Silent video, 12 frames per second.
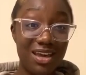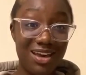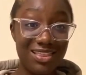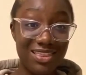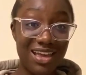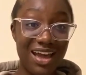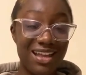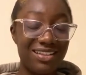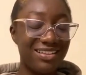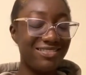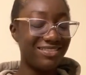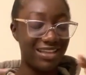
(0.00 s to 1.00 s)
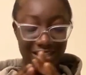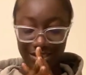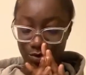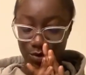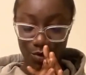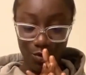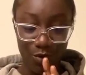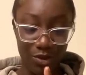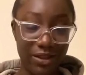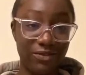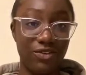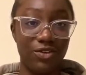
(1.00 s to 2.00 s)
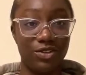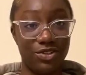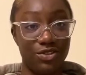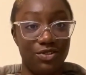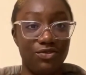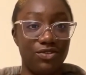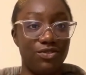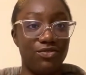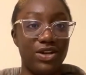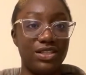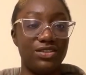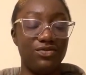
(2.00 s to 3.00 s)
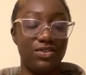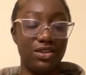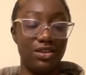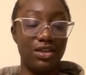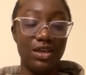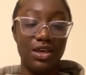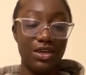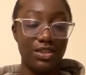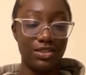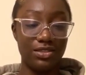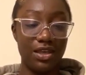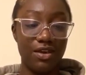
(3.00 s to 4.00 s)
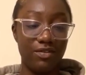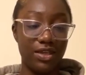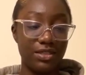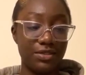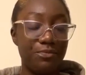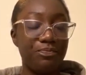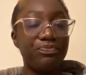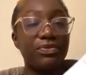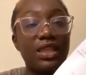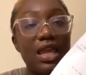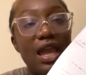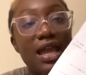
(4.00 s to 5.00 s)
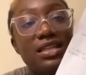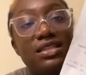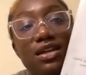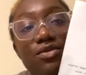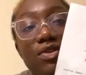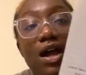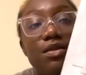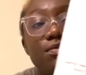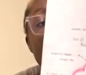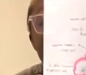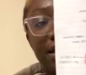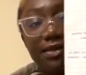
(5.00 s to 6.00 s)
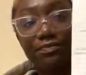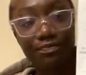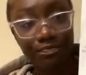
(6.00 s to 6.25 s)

heard that, that's all I focused on for the rest of the service. And around my